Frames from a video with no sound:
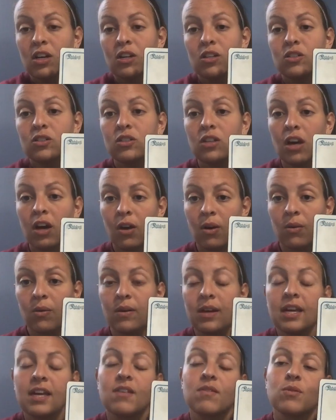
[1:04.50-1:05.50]
So
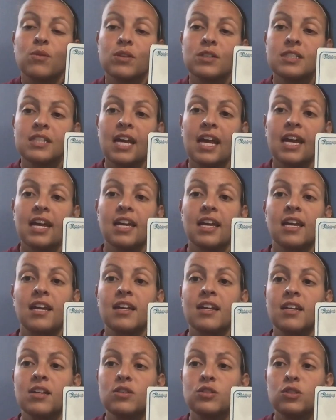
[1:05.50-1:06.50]
if we're
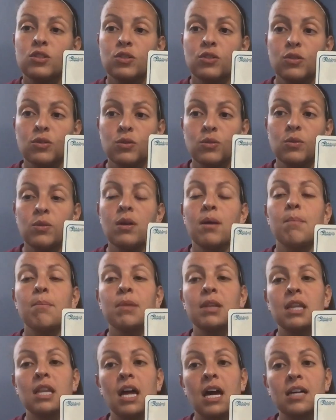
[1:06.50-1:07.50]
saying 2
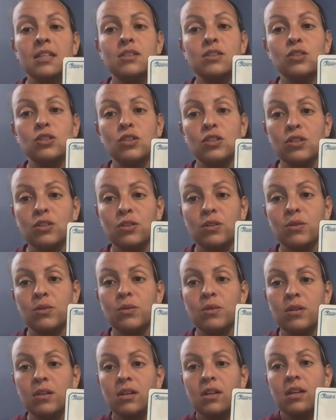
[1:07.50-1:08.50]
plus
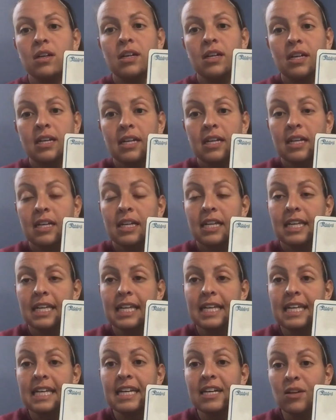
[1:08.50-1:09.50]
2
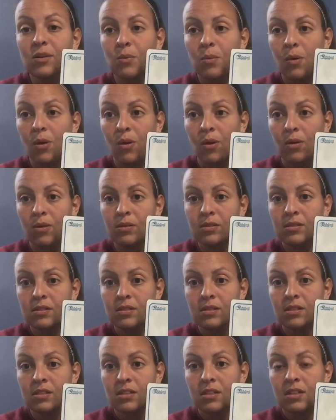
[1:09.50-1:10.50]

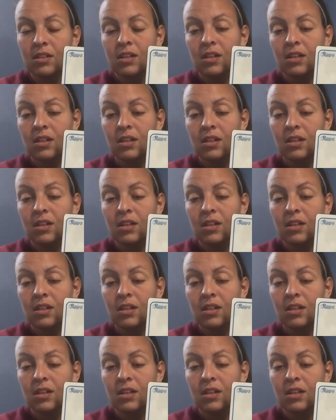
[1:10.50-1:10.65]
equals,